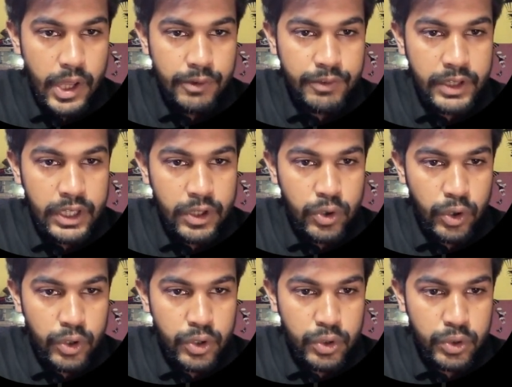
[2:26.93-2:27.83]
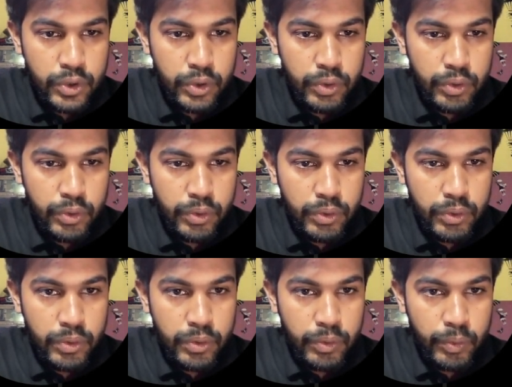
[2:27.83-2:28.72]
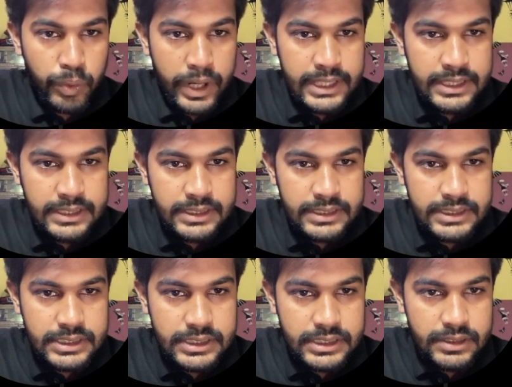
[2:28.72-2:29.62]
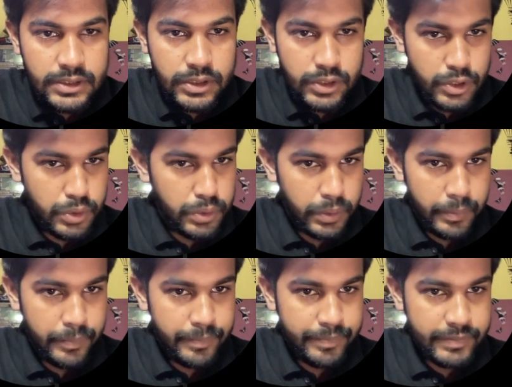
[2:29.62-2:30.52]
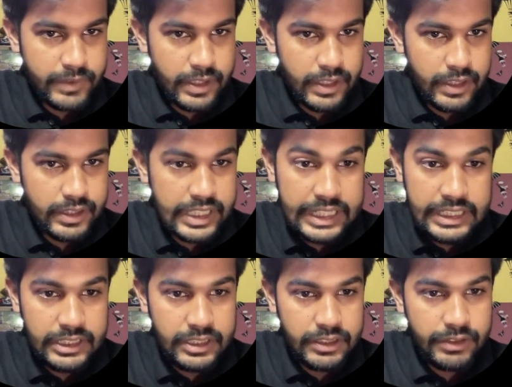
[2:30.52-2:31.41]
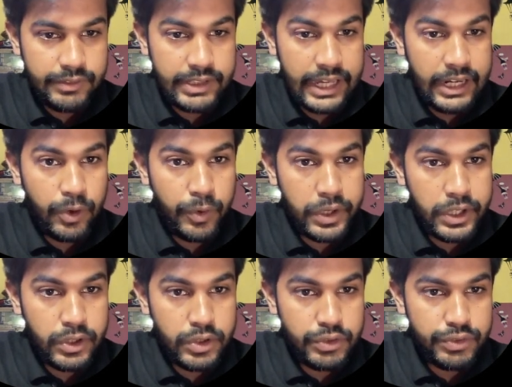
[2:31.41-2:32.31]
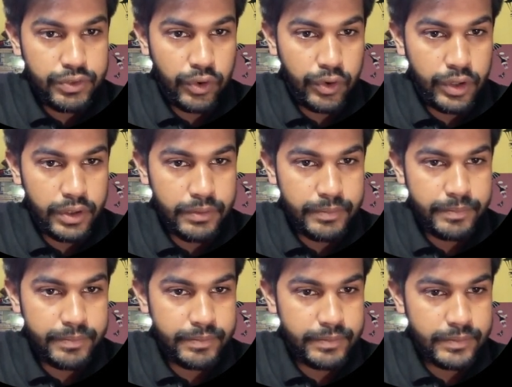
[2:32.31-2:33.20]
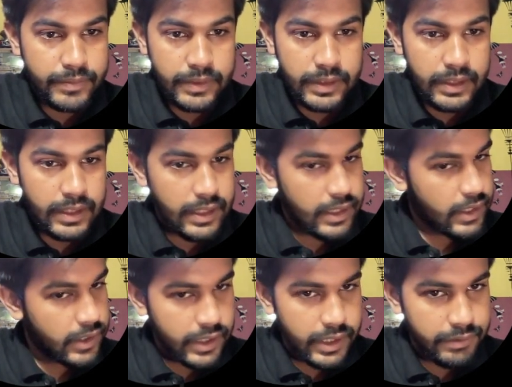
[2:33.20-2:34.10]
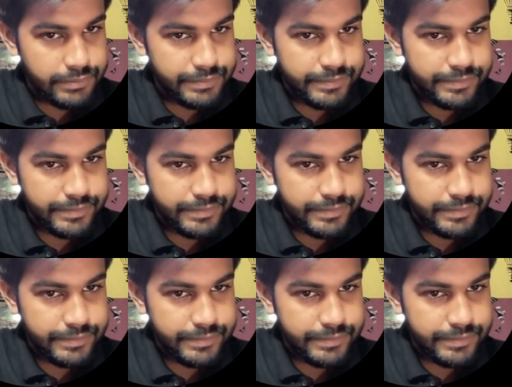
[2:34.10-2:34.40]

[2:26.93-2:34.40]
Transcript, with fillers: We go to one, two, then we are going to four. Okay.